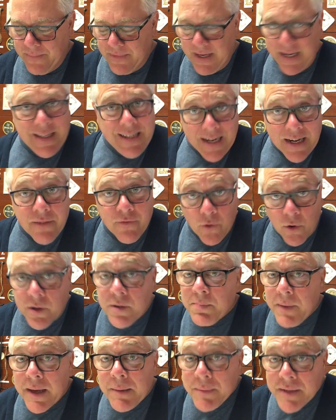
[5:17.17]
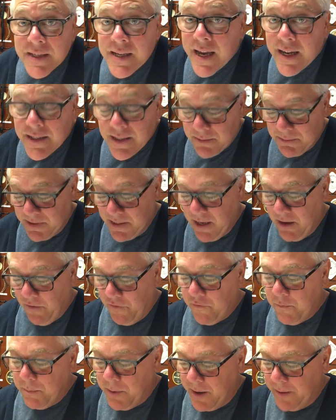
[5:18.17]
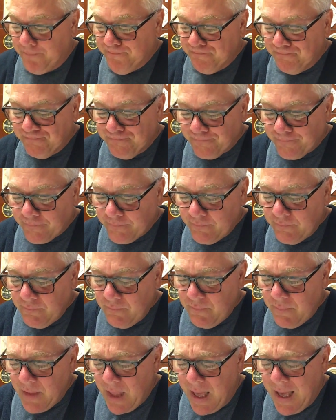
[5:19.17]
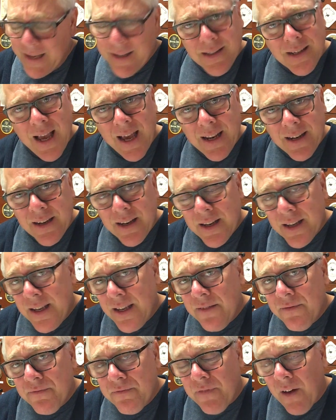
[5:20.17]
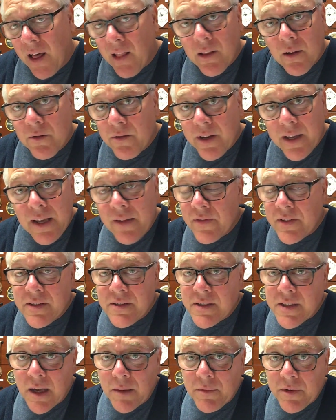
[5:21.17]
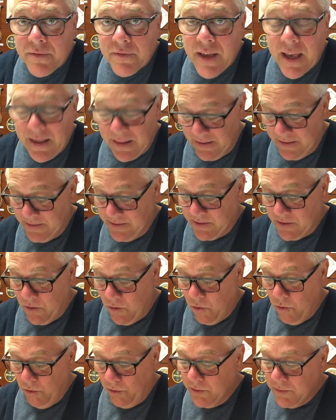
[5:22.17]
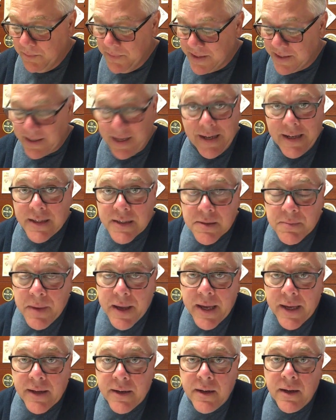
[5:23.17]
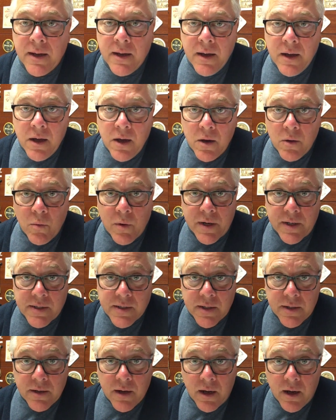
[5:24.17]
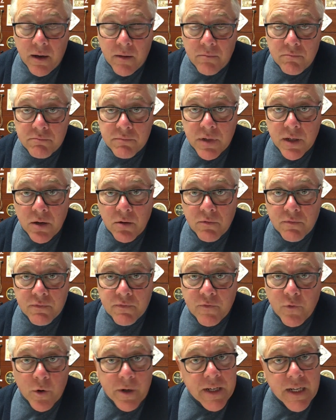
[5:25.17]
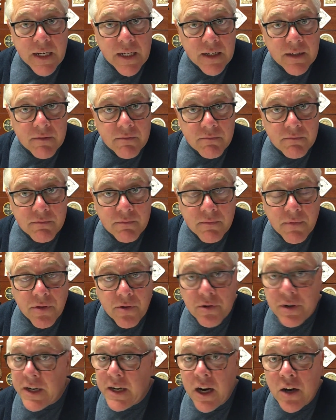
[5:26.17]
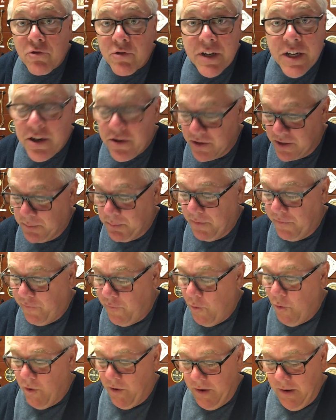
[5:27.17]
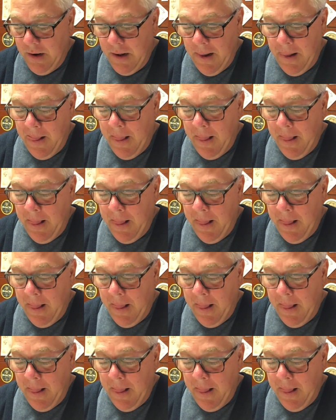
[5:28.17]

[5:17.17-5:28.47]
He did, of course, make mistakes himself, but and he followed even some of Galen's old mistakes made, what is it, 1300 years before.